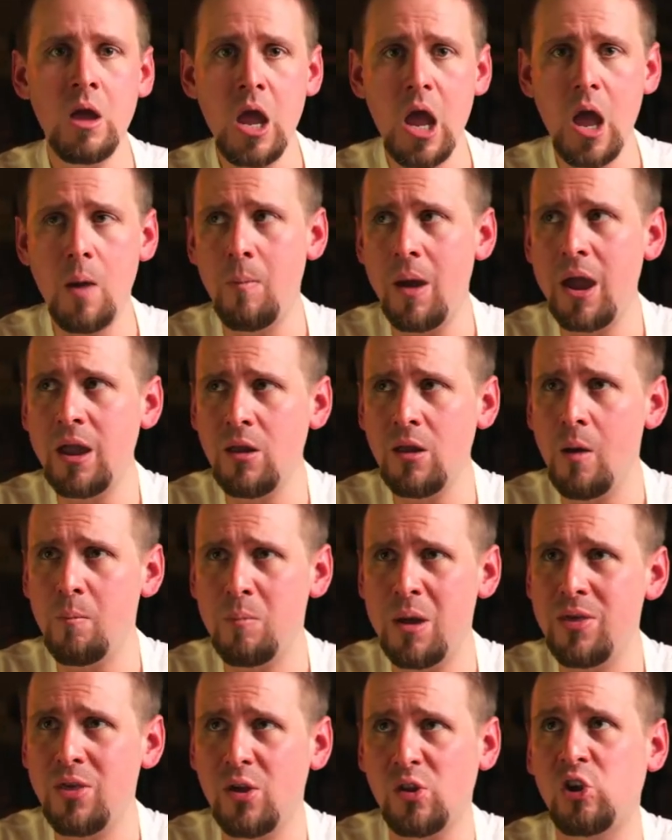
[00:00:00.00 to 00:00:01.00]
It may not
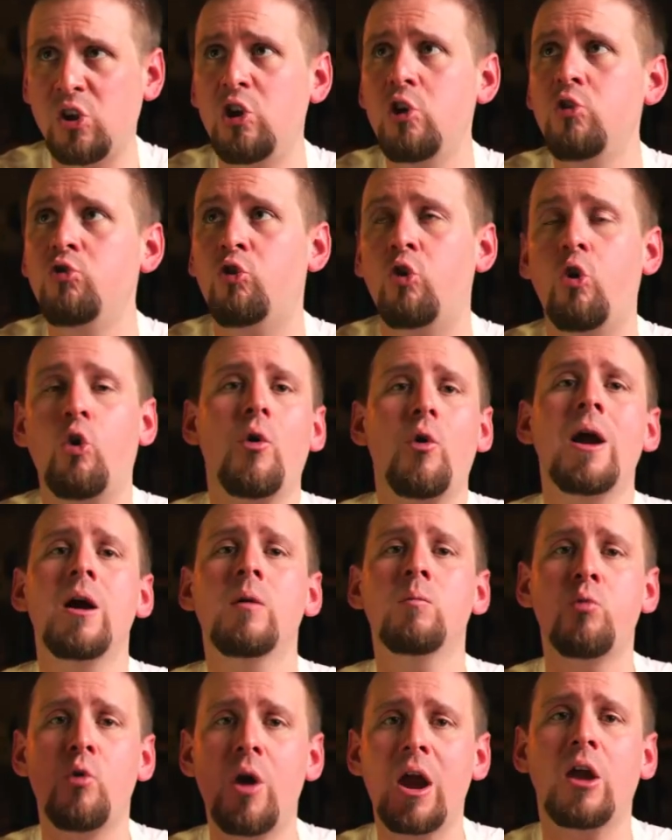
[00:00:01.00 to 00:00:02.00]
be this huge
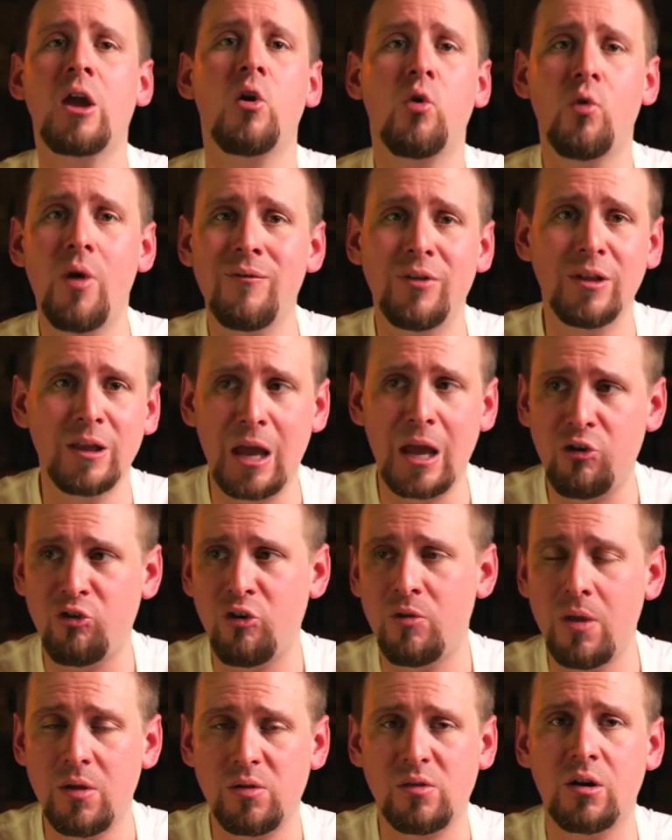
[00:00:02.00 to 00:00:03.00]
groundbreaking
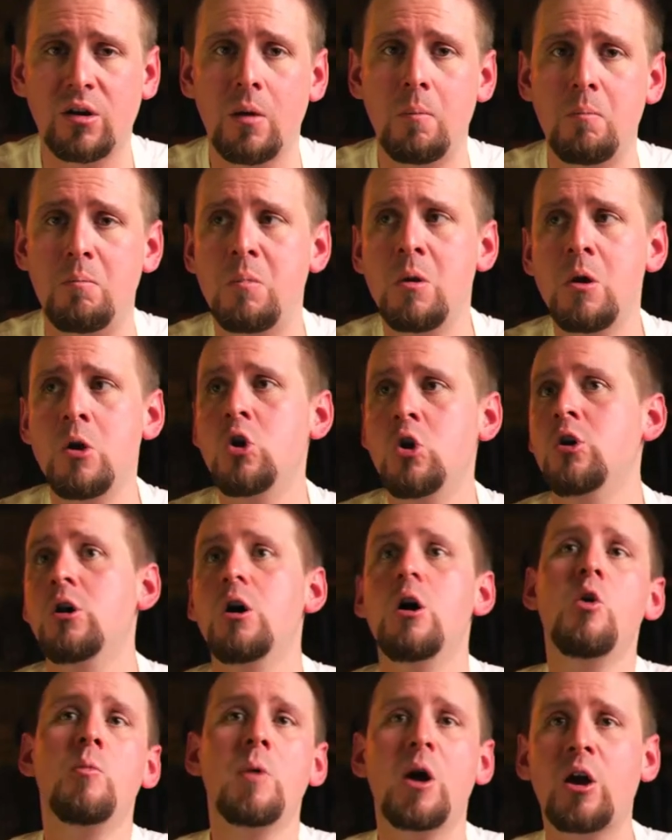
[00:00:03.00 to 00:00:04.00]
revelation that's going to,
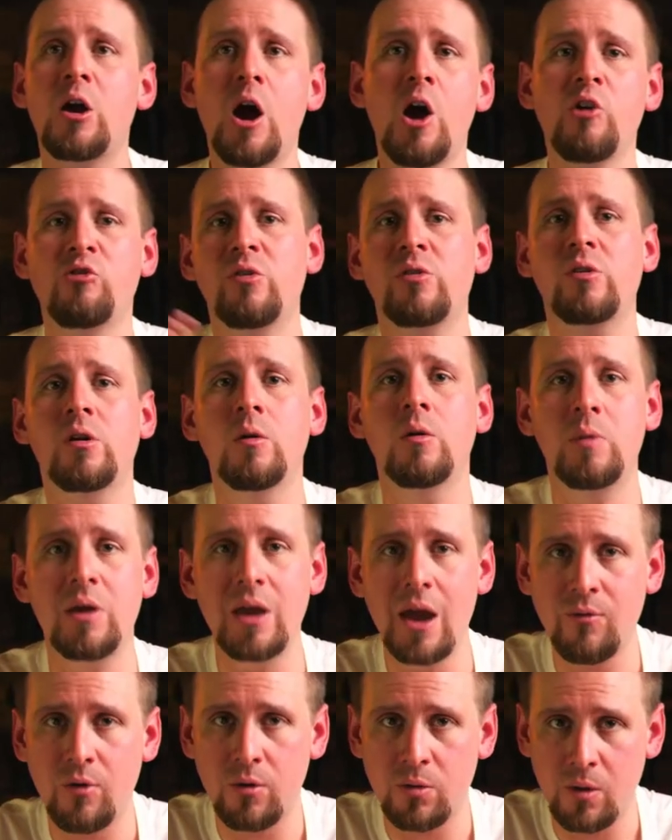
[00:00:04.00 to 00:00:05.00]
oh my gosh, is going to
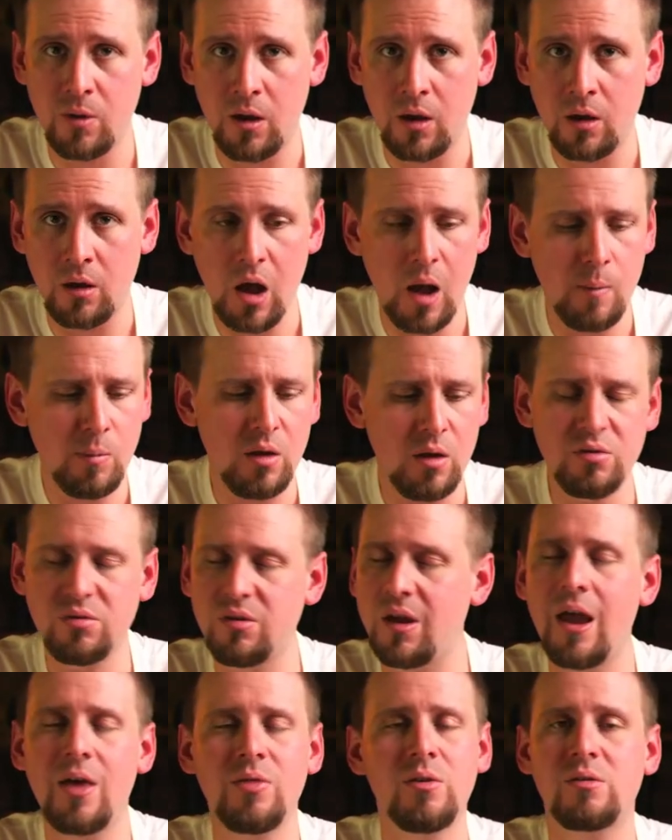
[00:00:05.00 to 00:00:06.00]
be everything. I'm not
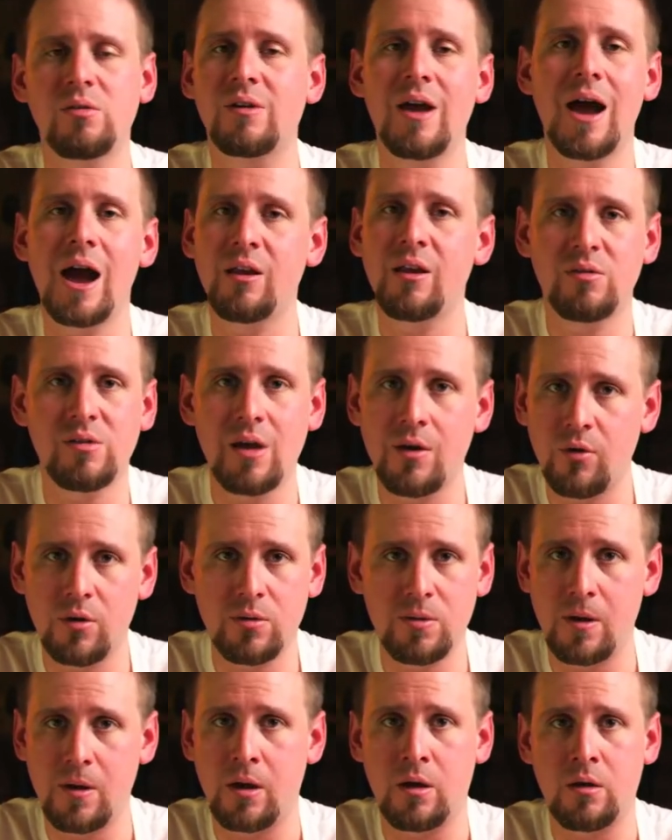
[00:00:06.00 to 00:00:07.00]
saying this God is
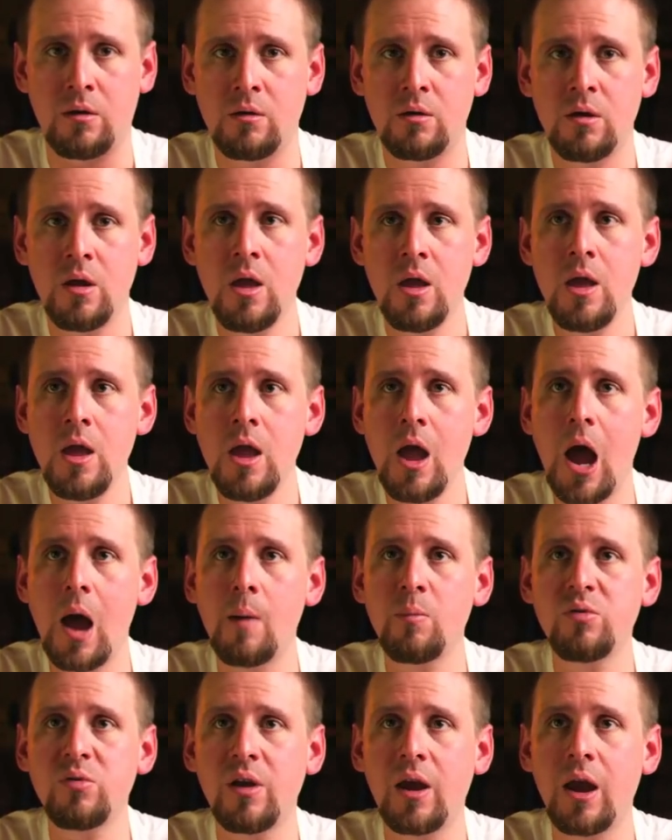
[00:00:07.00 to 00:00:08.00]
everything.
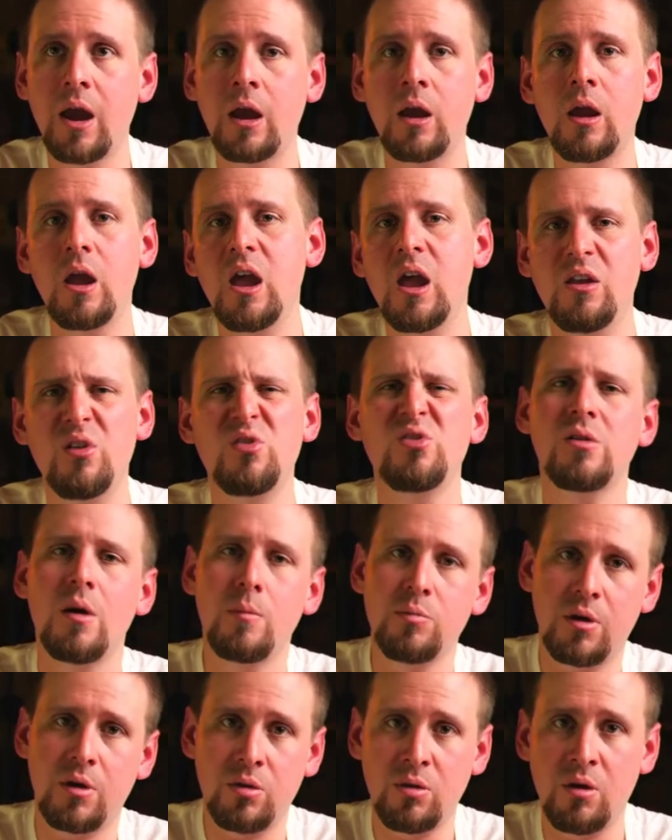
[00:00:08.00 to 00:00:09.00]
I'm saying it is
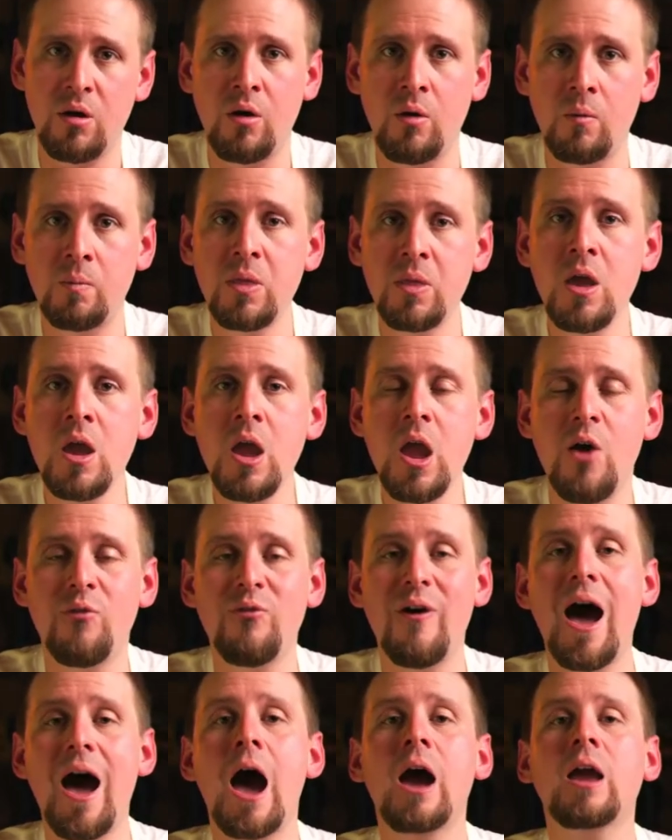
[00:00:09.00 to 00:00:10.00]
something, though. If
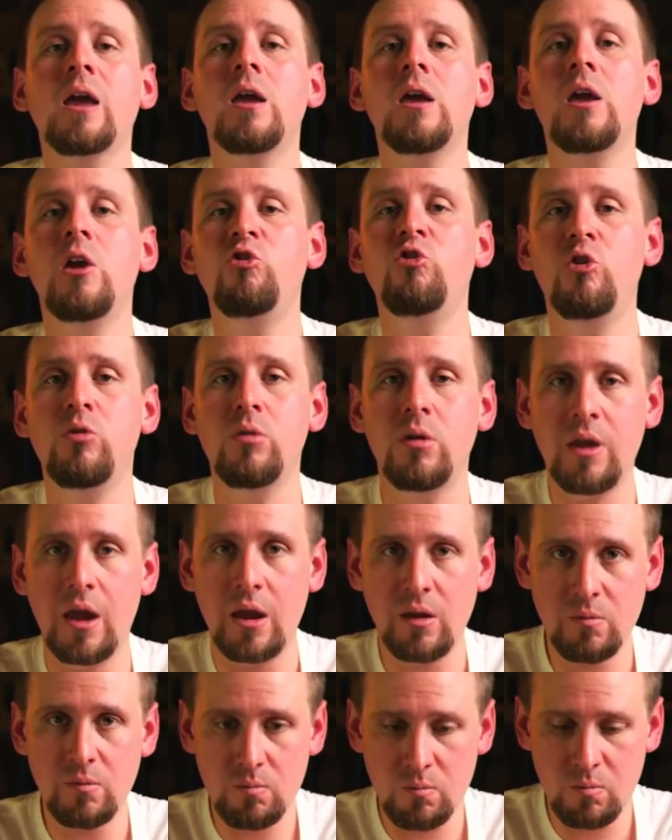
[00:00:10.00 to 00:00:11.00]
I can get you to
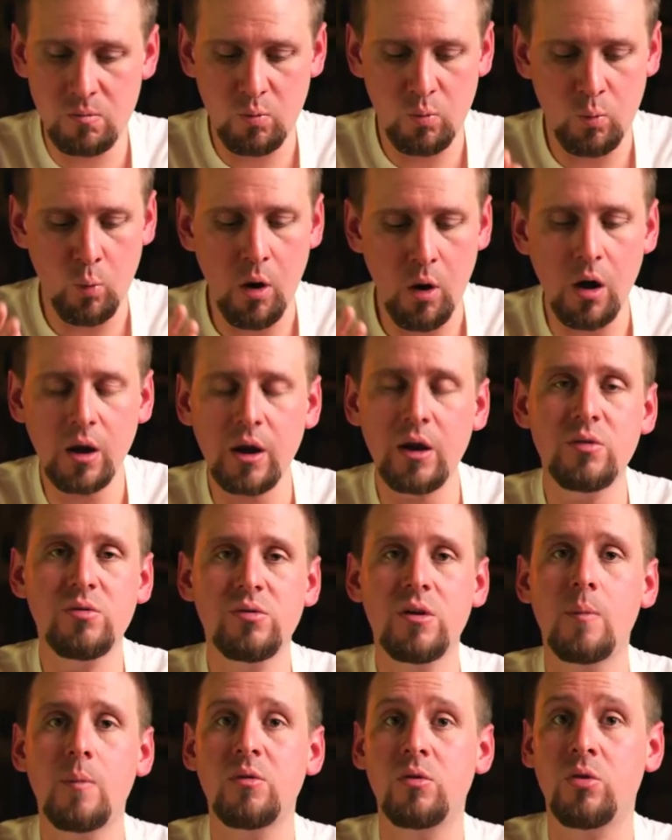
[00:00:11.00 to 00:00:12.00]
take walking
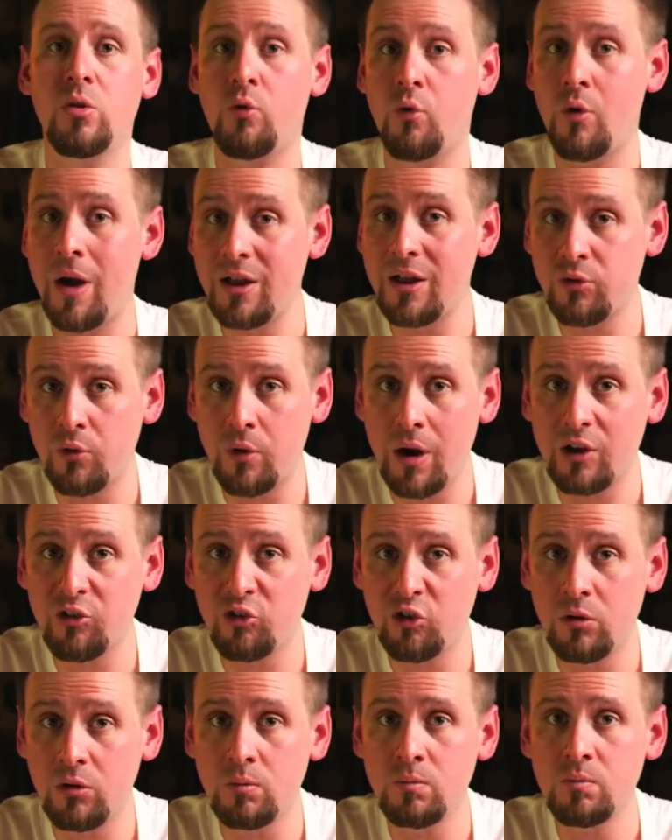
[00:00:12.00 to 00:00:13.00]
steps in the right
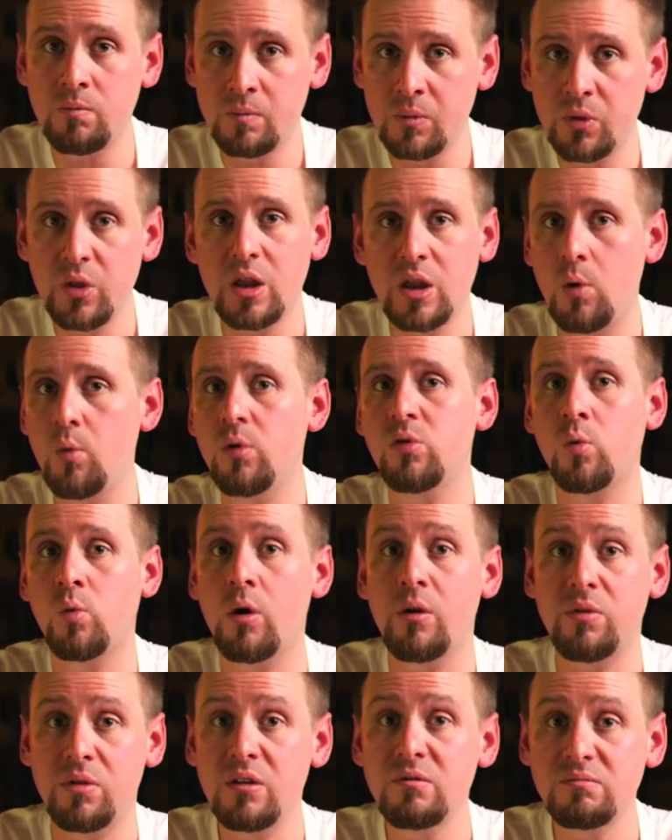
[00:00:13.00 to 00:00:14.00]
direction, then it was
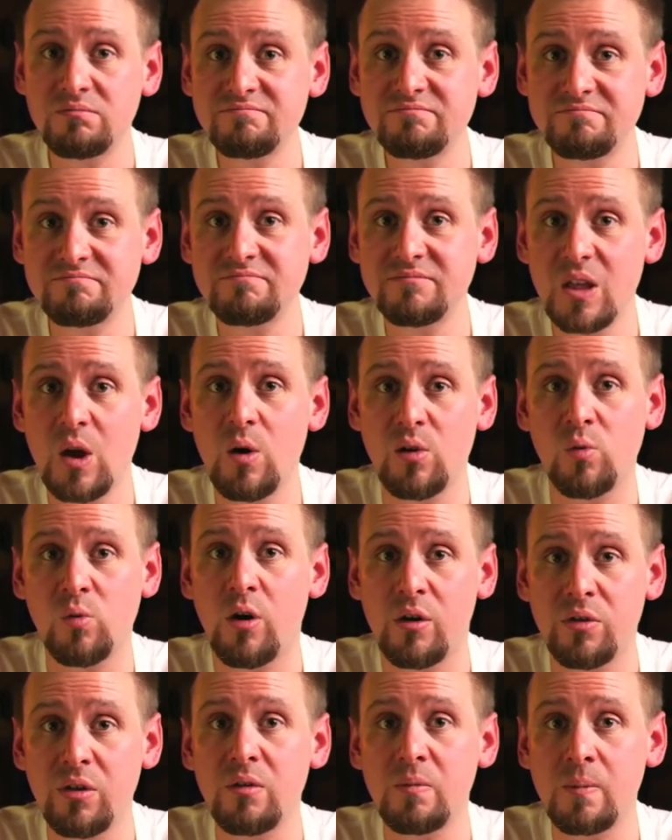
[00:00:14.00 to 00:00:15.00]
worth it. It was
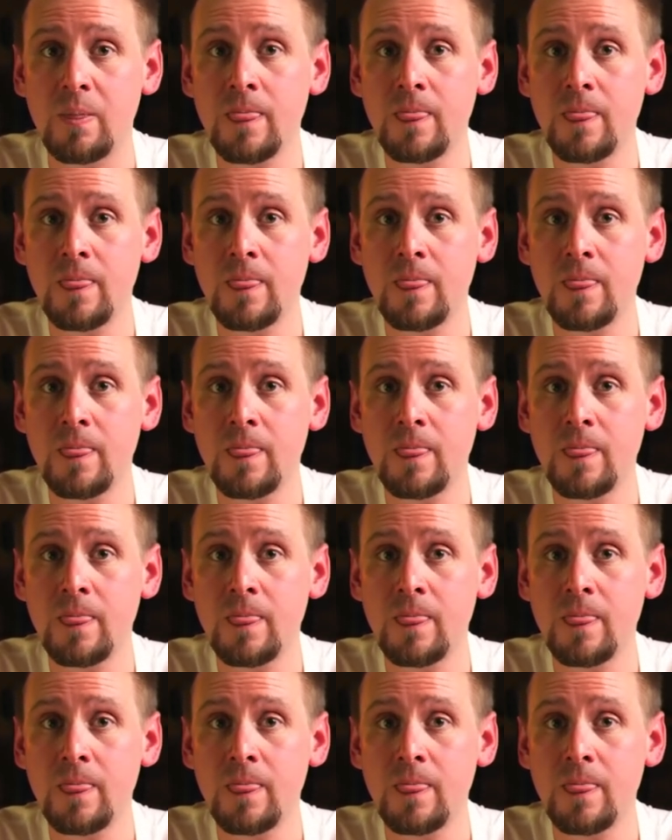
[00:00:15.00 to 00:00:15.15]
worth it.